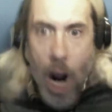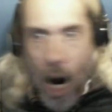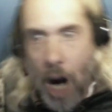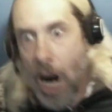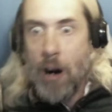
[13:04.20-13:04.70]

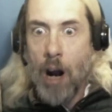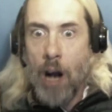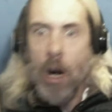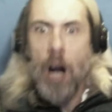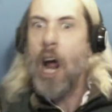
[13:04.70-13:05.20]
rah, rah, rah,
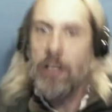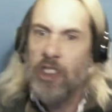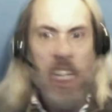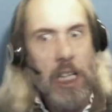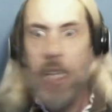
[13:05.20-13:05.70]
rah, and
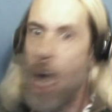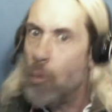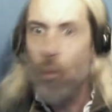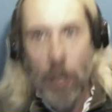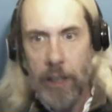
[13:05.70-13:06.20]
saying not
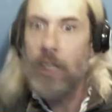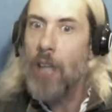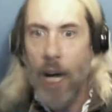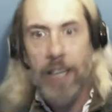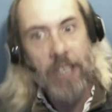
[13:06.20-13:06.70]
one
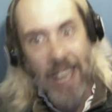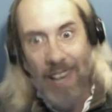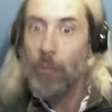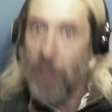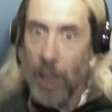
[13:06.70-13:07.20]

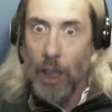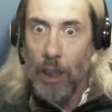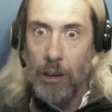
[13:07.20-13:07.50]
goddamn thing.